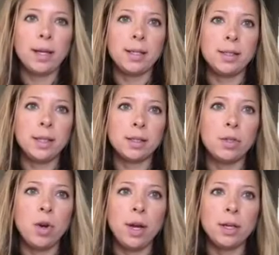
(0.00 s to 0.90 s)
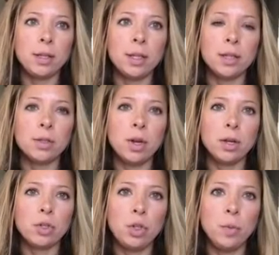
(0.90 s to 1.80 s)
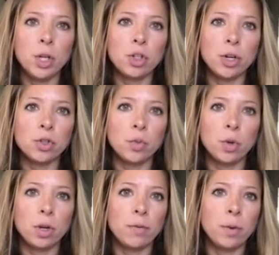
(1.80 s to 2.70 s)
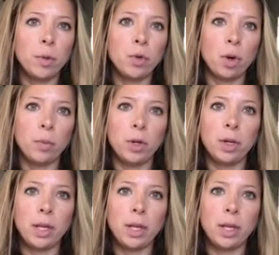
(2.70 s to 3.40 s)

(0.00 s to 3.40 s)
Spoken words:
is it's not too much extra work from a normal,